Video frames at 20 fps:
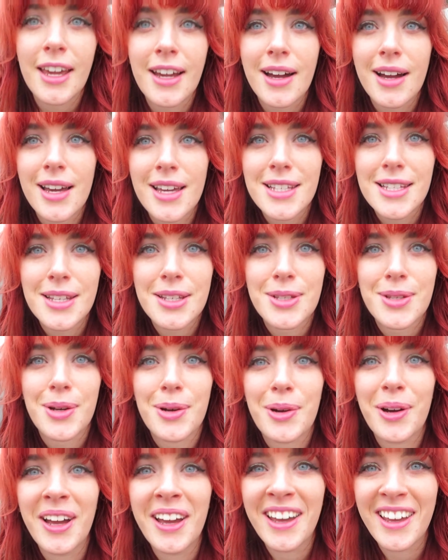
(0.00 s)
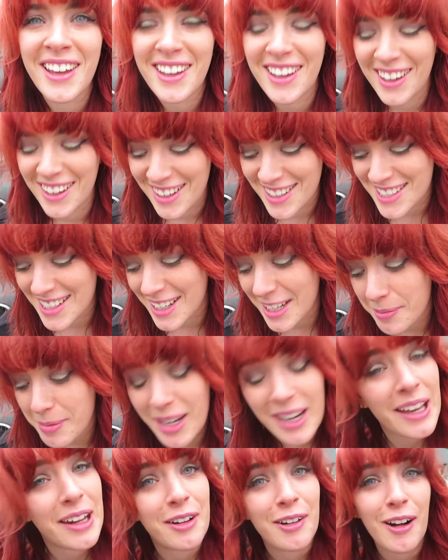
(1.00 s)
Hey guys, so it is a little
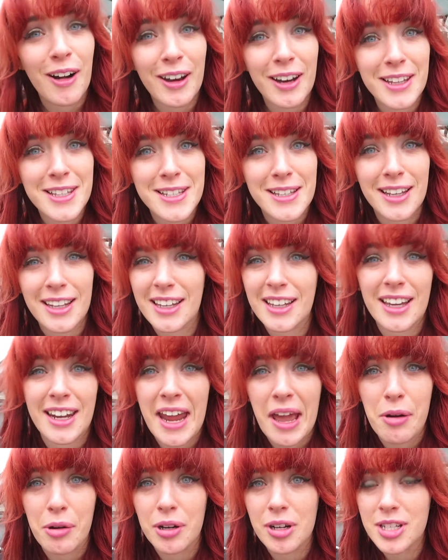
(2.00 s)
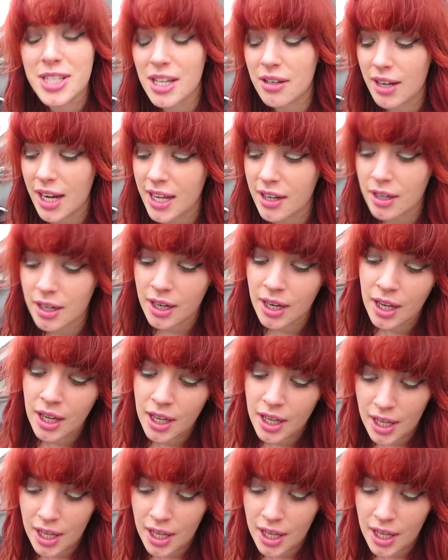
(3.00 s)
bit later on, it's like an hour or so later,